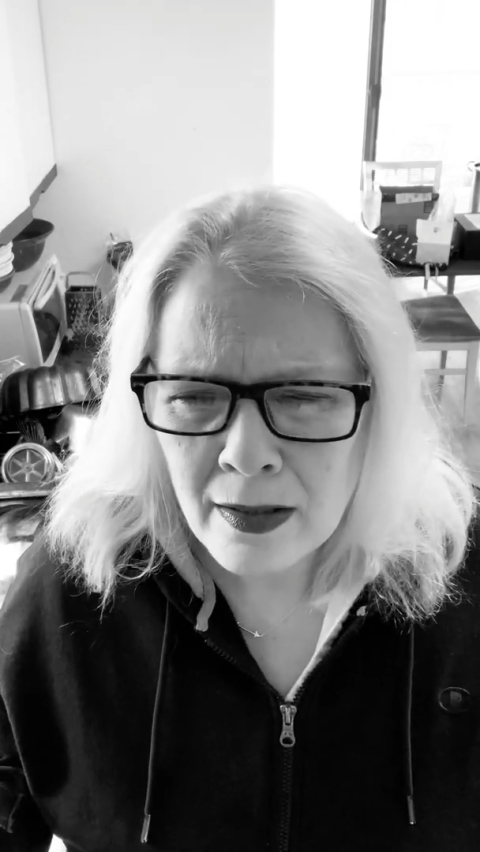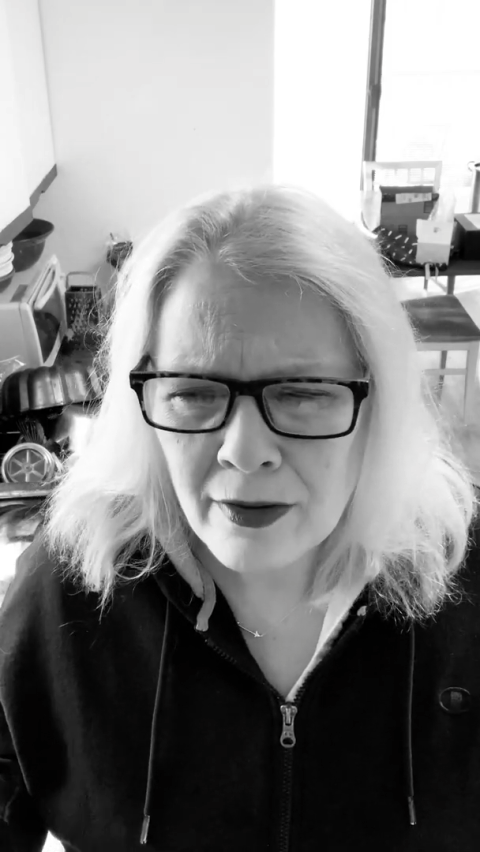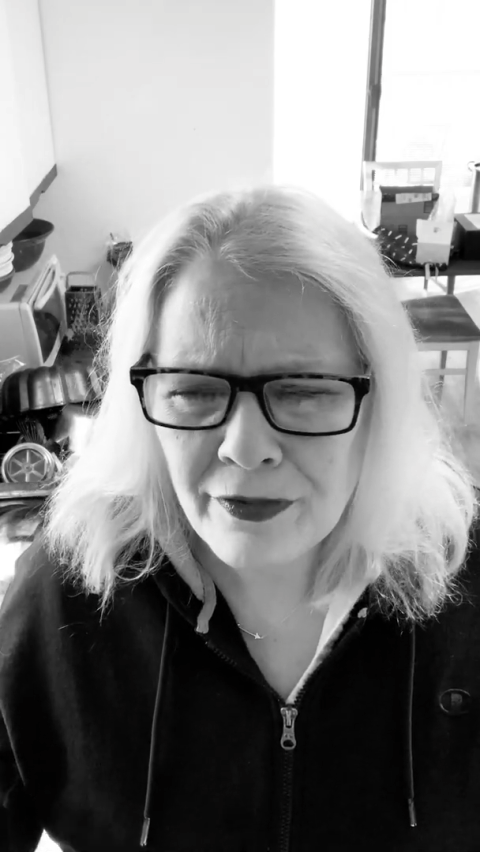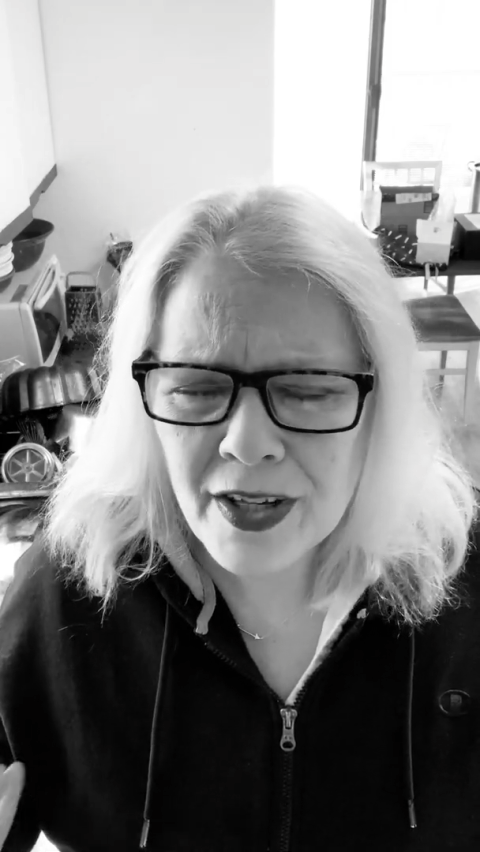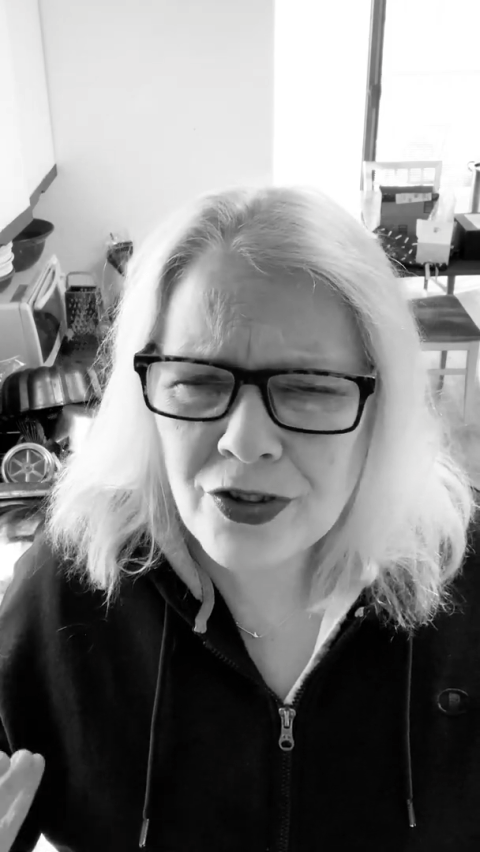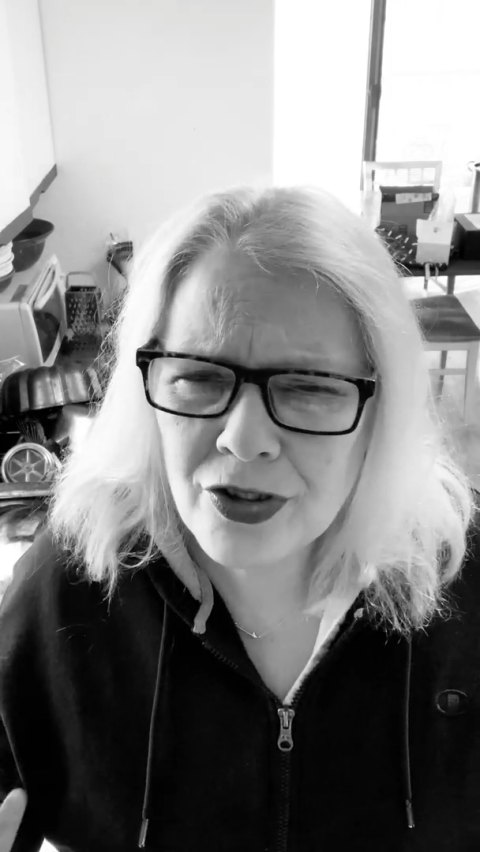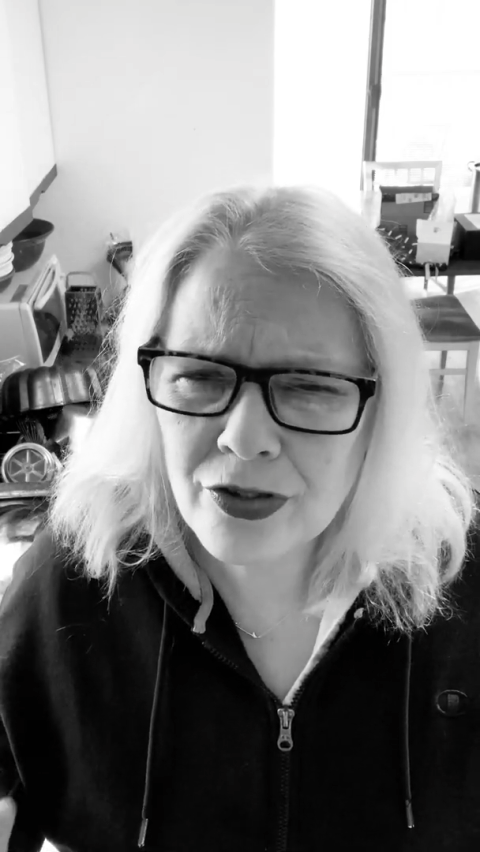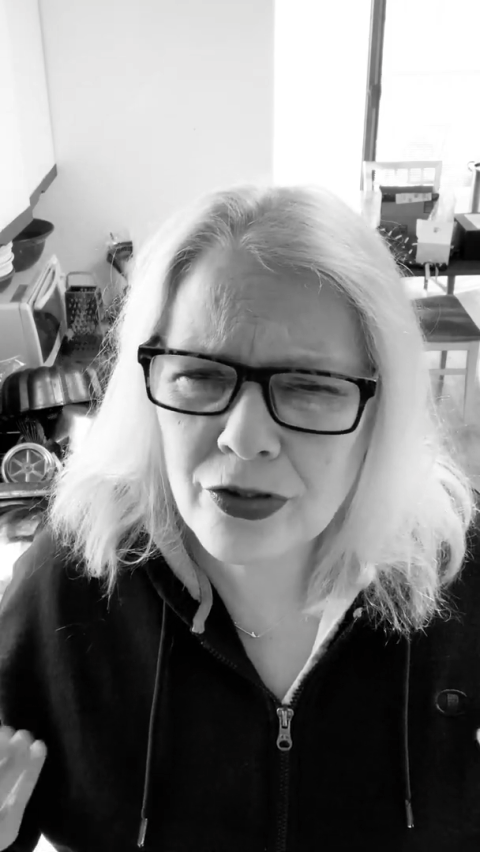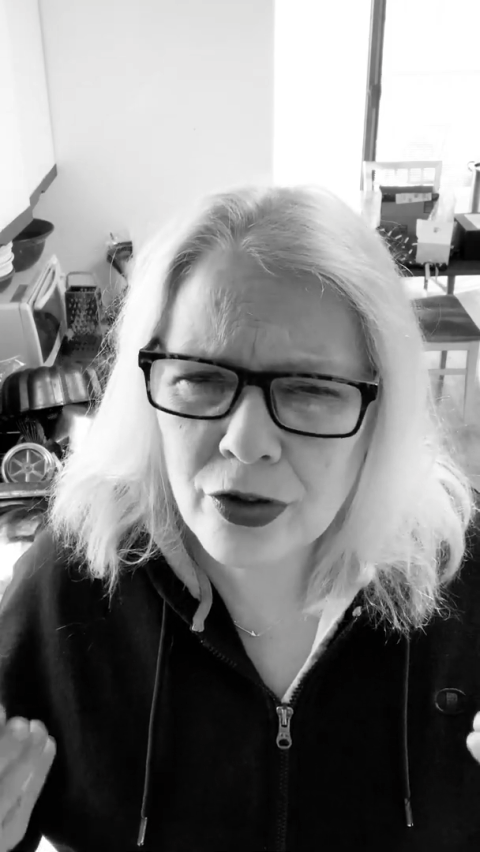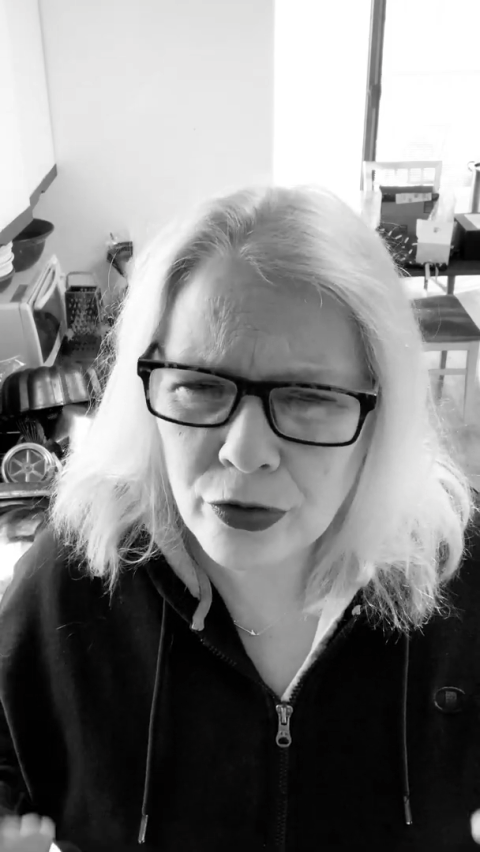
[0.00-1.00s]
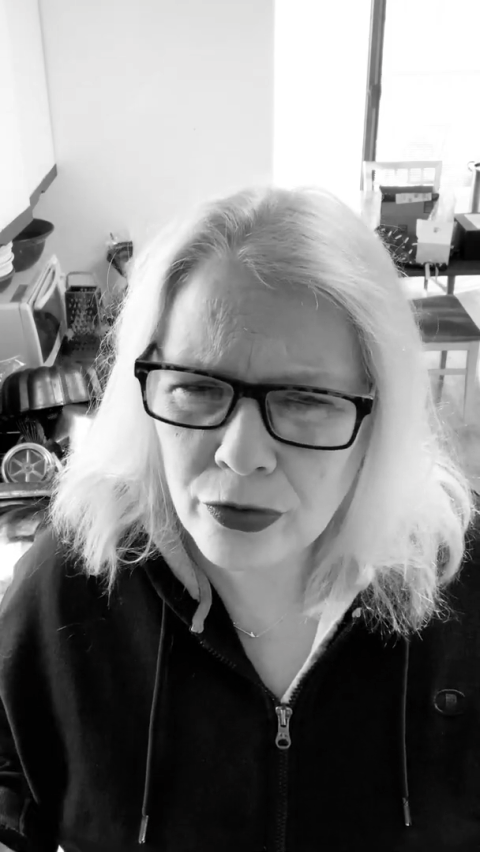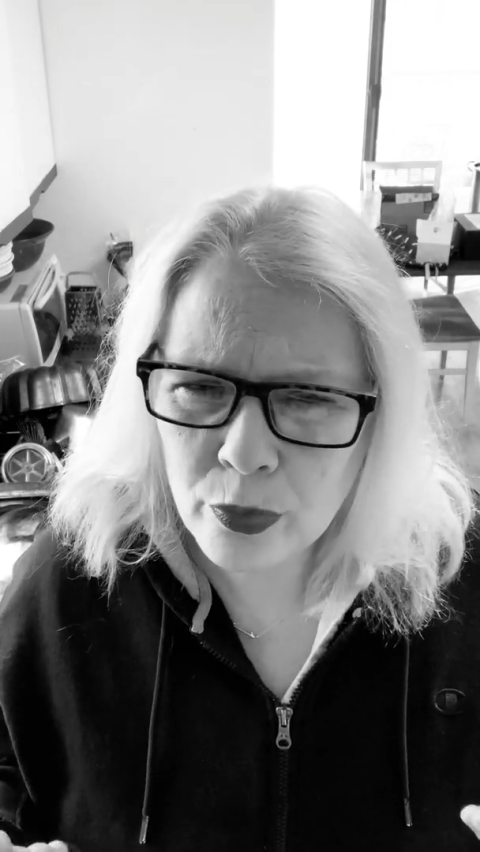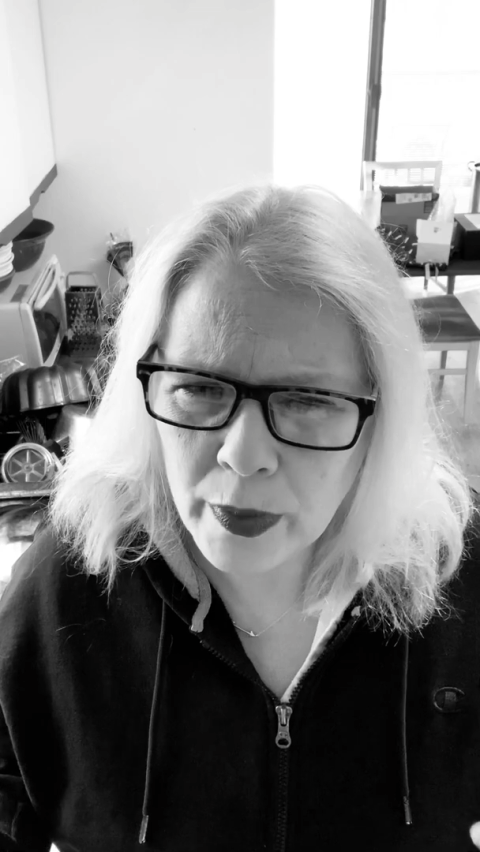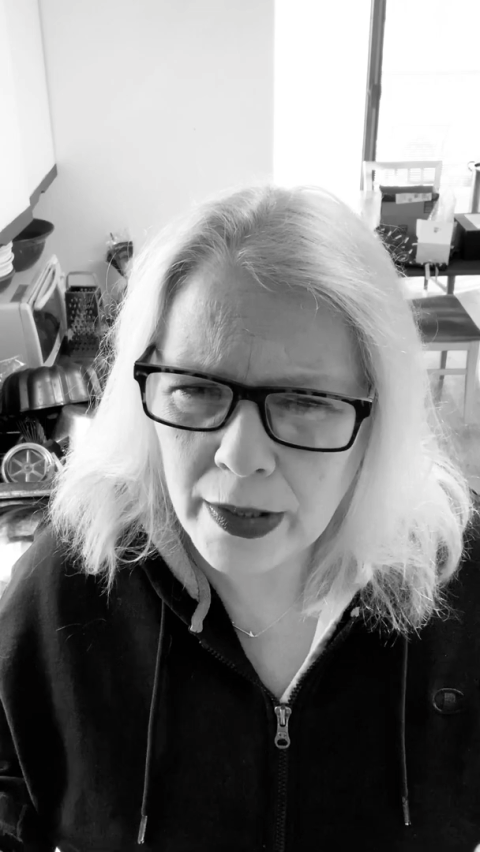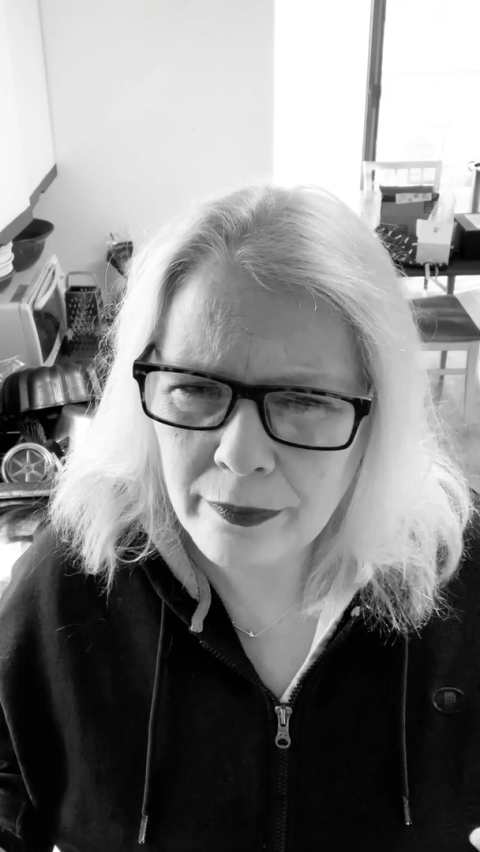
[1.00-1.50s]
fudge is too
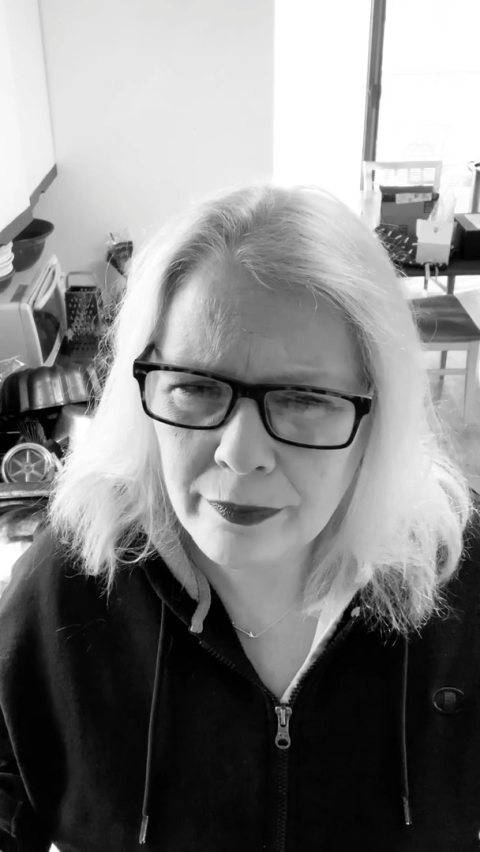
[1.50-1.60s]
sweet